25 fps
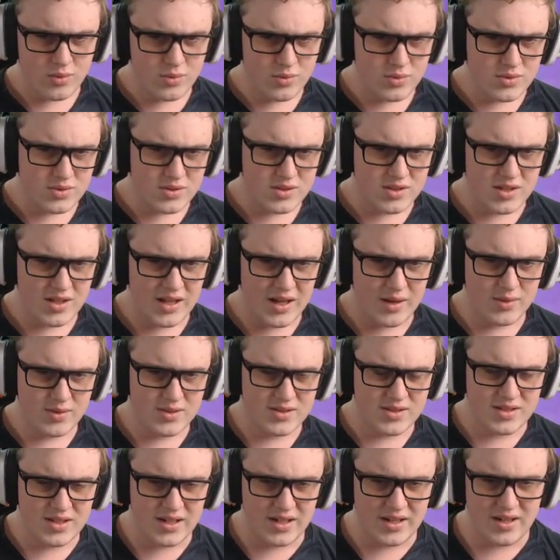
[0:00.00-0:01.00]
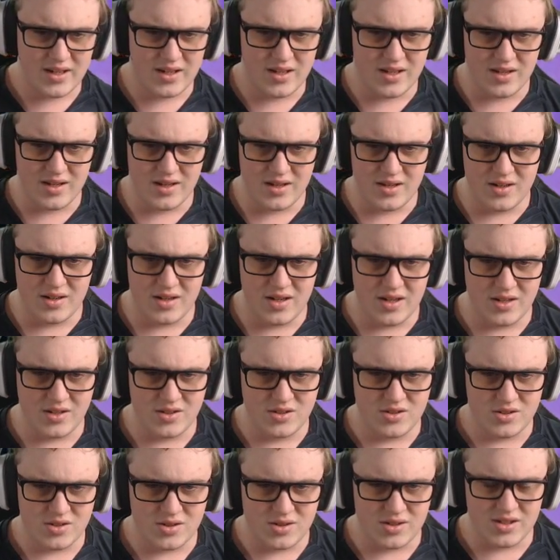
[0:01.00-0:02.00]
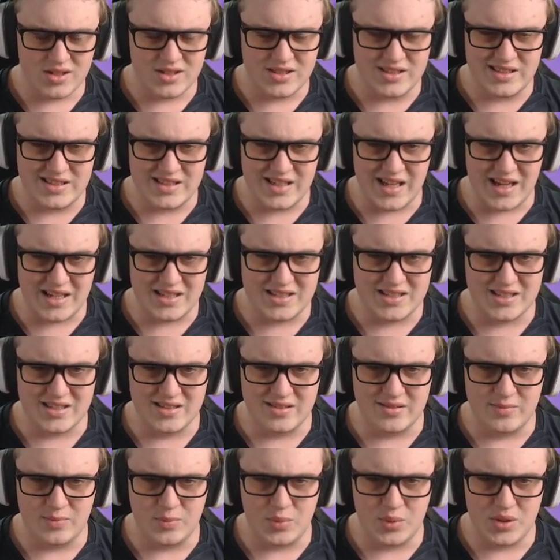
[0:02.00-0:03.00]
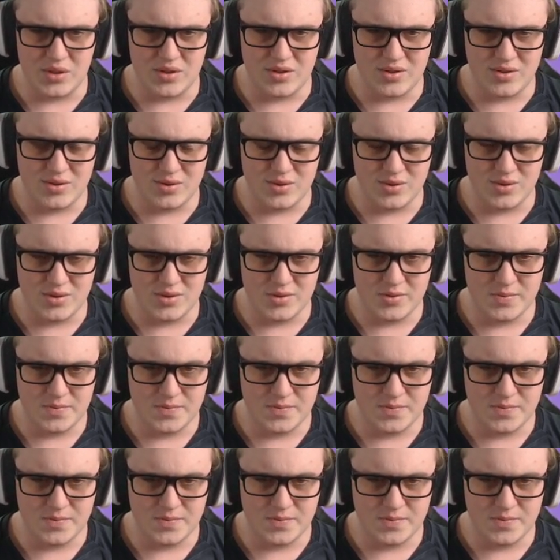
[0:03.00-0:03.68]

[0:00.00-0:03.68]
So that was like a ninja assassin build.